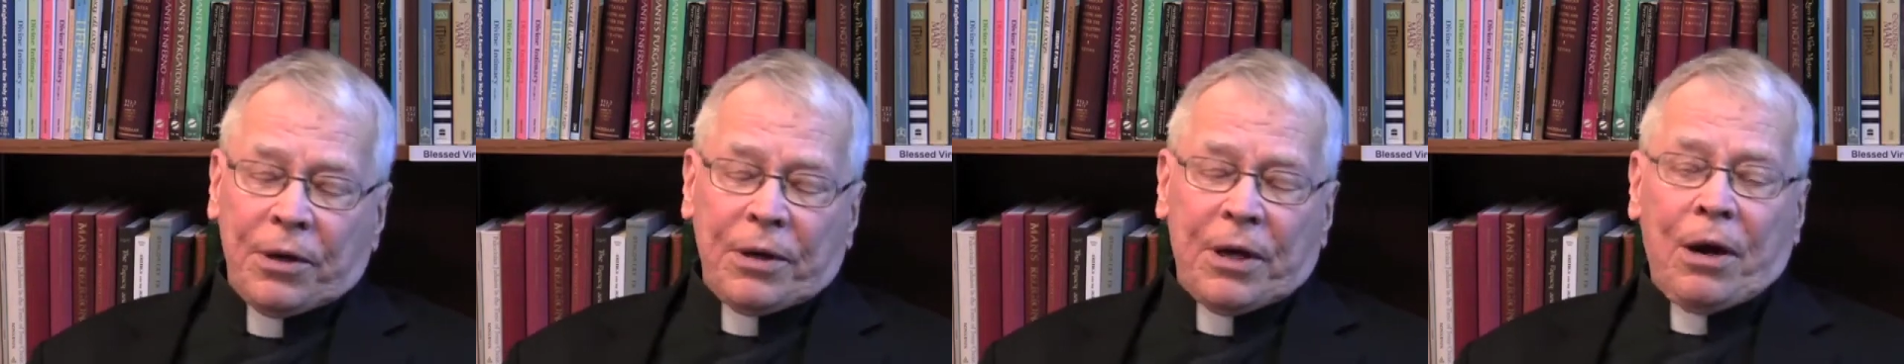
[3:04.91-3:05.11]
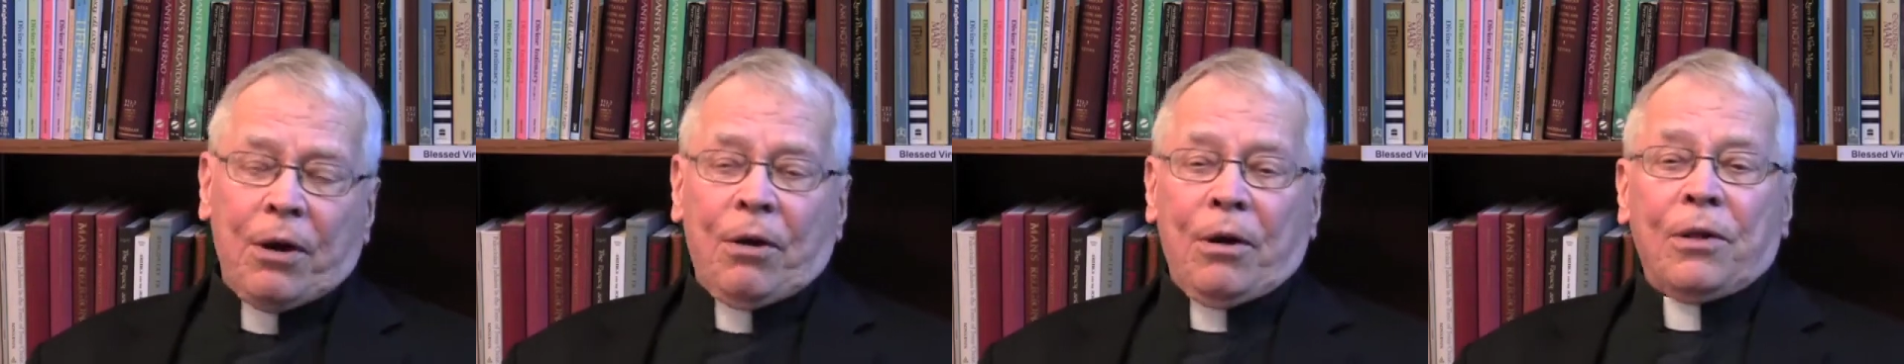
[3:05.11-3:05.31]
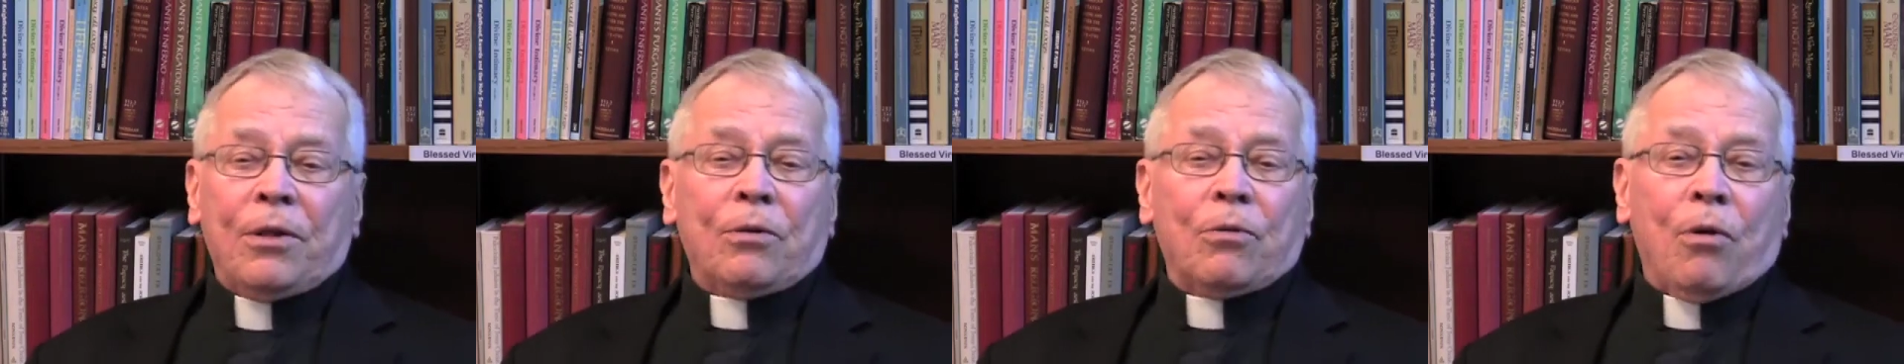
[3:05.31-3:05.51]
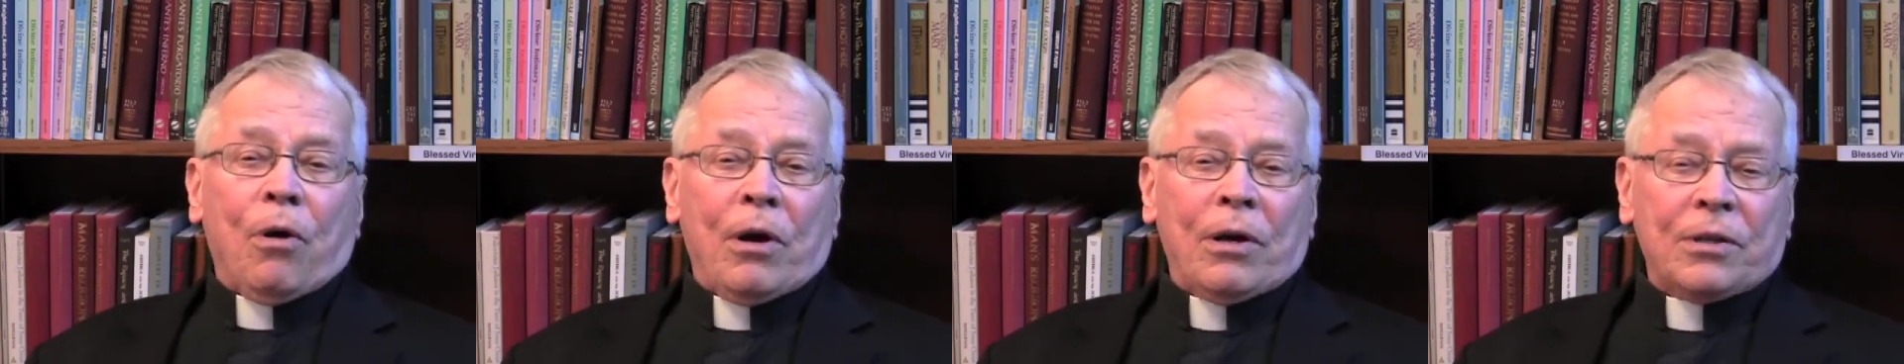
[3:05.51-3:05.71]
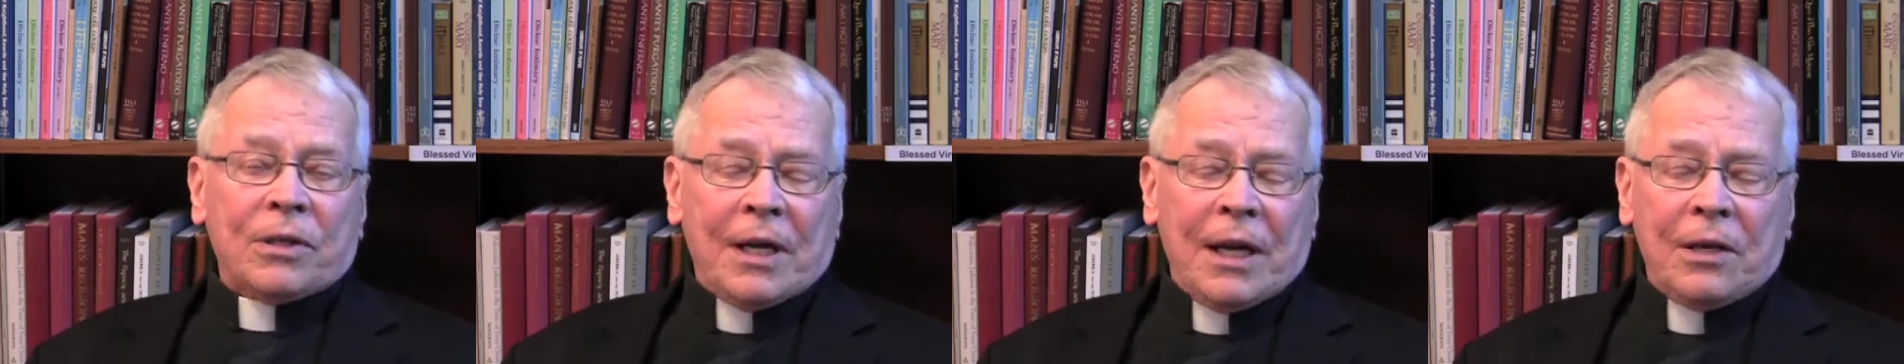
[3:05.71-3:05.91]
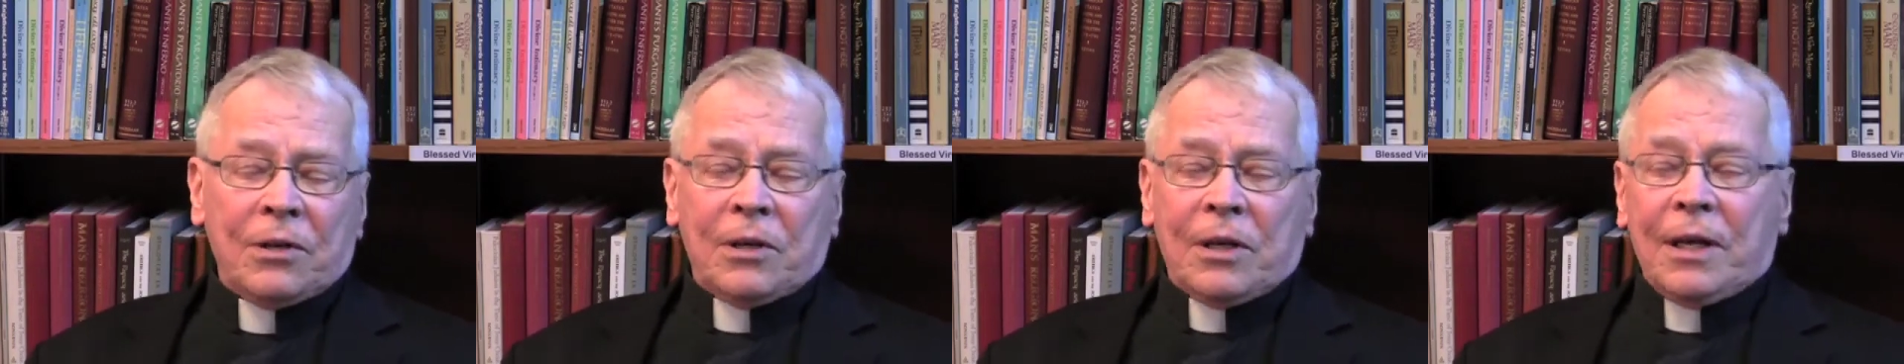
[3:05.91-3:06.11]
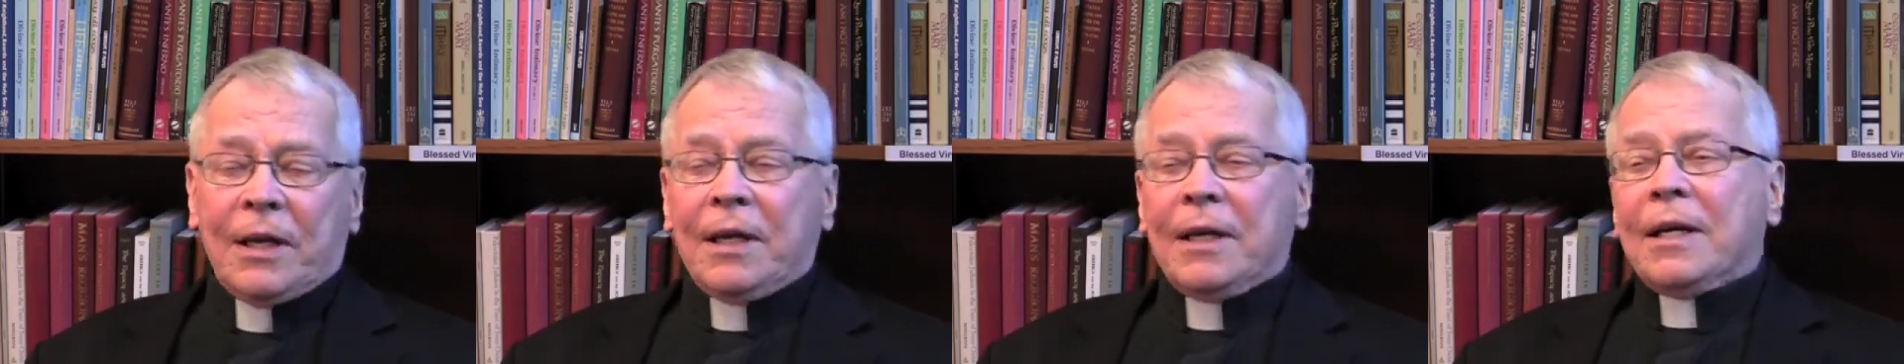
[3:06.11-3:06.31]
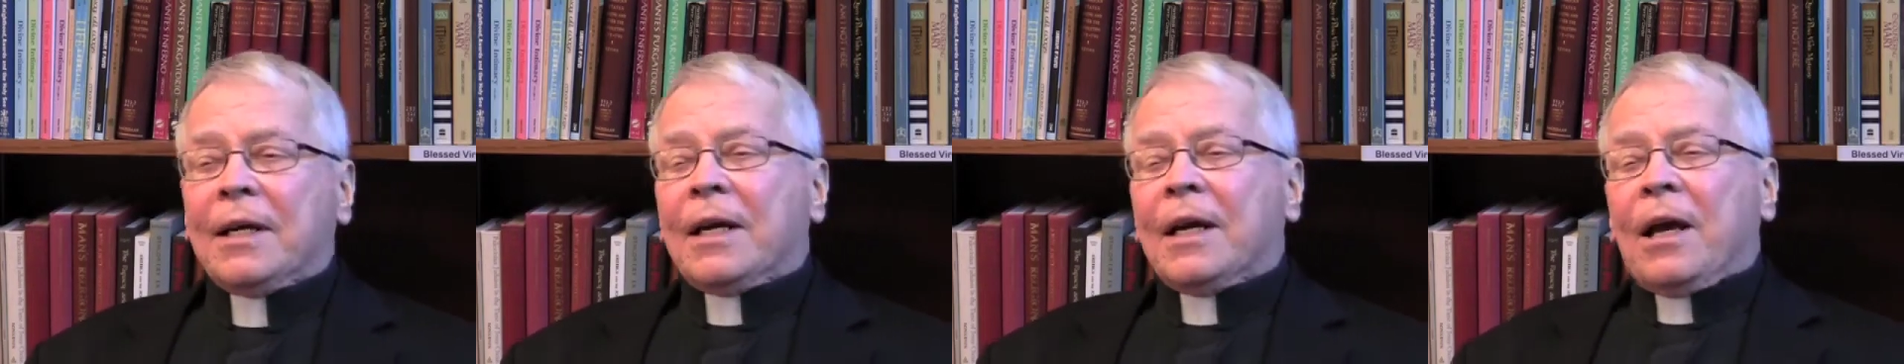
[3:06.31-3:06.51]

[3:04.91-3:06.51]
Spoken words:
to carry the cross easily.